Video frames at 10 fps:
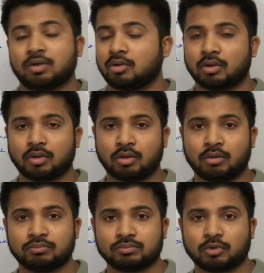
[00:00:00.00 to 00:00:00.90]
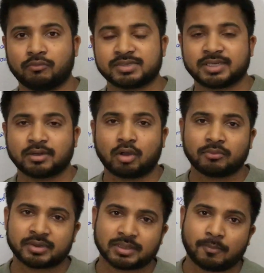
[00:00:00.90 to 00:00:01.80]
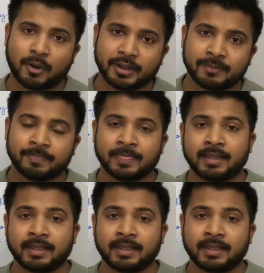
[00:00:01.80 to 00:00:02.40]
all obviously all over the body,